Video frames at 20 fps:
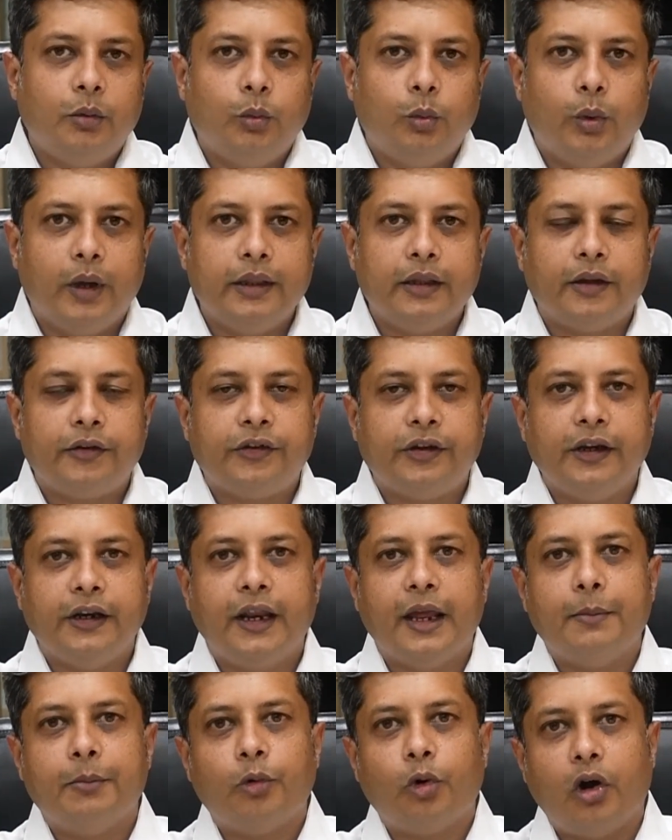When the seed
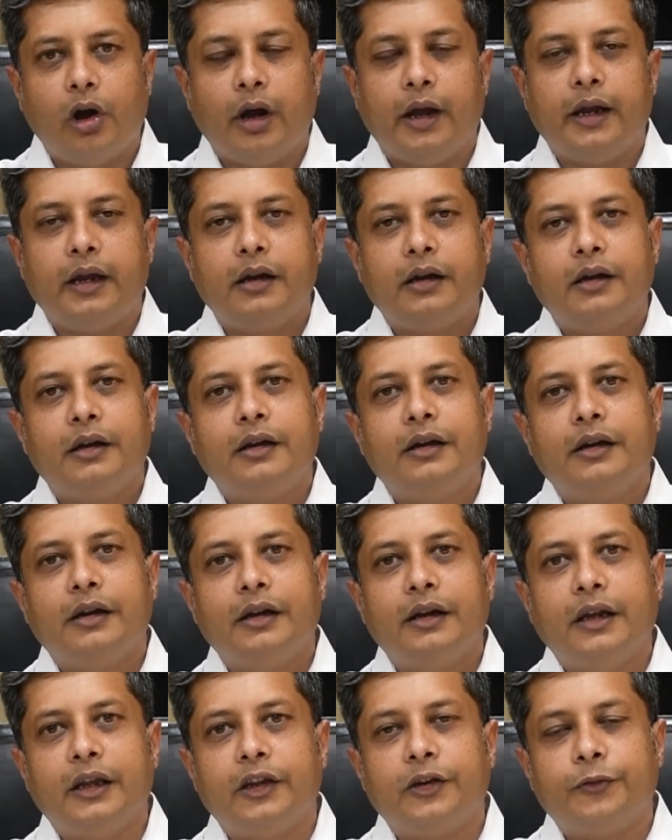embryo
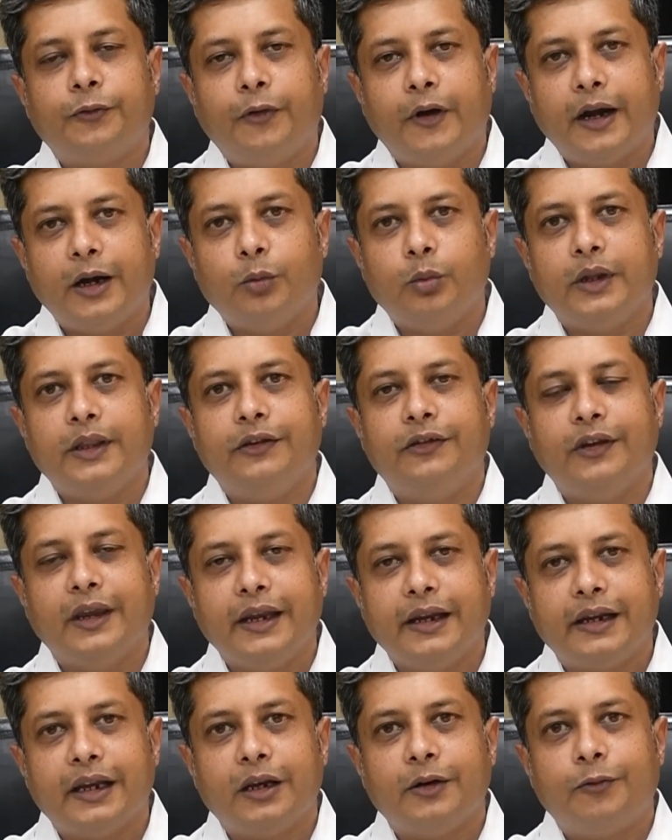is fed with
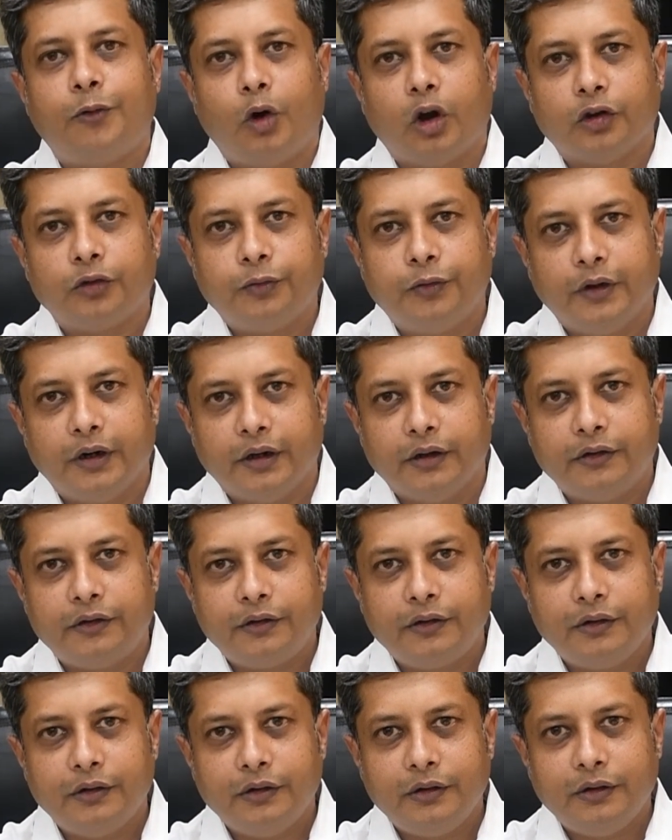zinc and
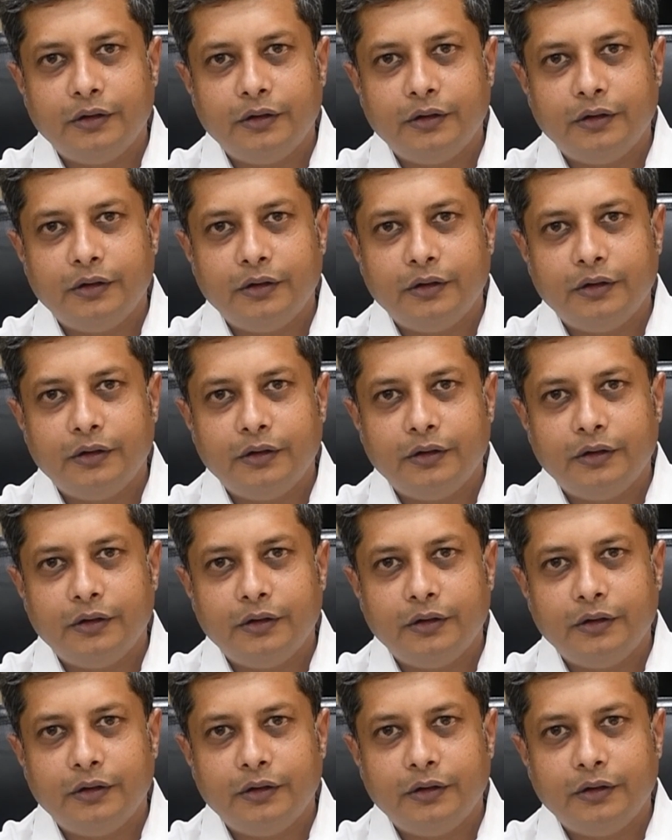phosphorus